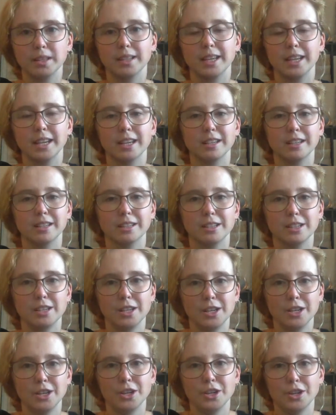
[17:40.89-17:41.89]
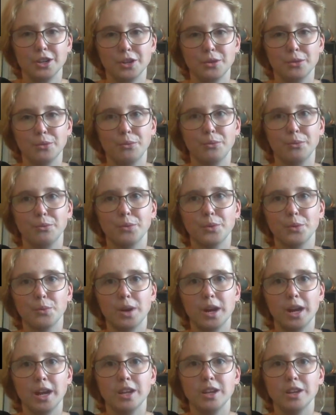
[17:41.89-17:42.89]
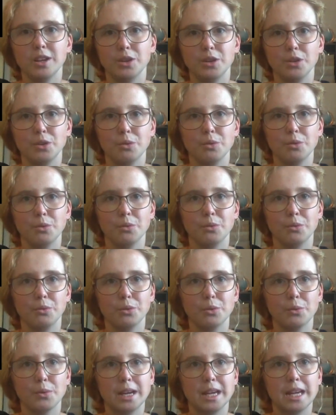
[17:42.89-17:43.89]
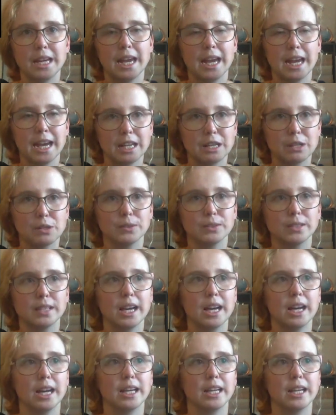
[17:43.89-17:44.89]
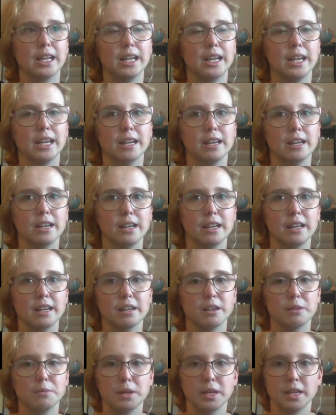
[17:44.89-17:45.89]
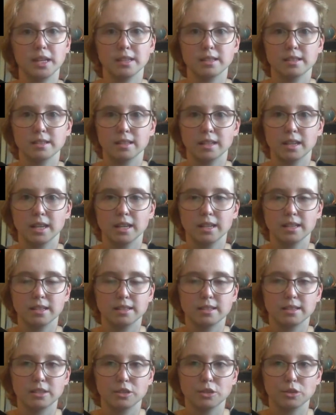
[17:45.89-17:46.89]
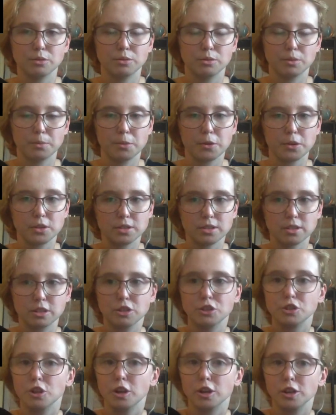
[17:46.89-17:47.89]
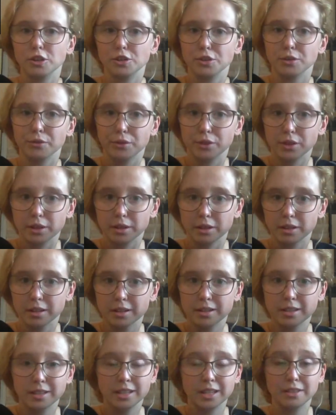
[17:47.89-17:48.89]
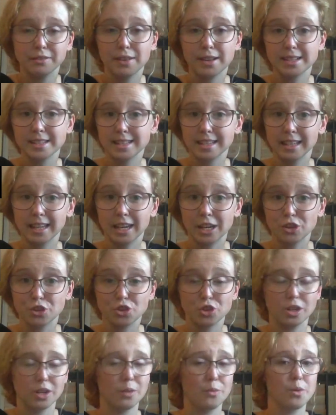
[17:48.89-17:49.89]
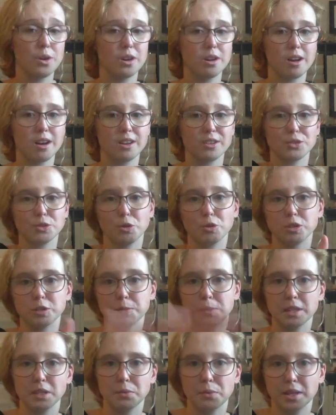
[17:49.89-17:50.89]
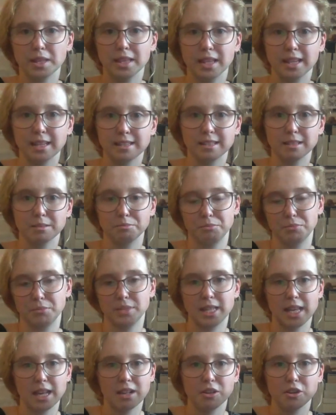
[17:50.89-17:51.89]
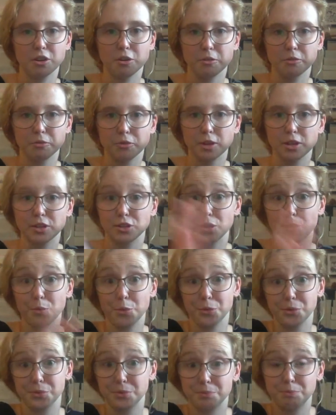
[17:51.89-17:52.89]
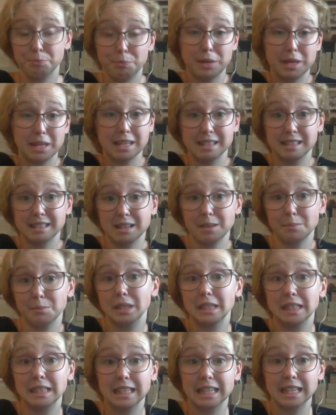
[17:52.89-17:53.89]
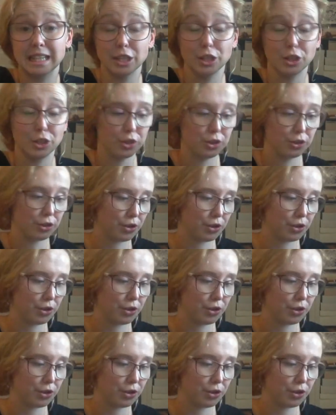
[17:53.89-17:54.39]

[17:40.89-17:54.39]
Like, the way he handled that and ended up making Sadeas and the person in charge of the investigation and whatnot is ultimately what led to Dalinar and friends almost being completely killed.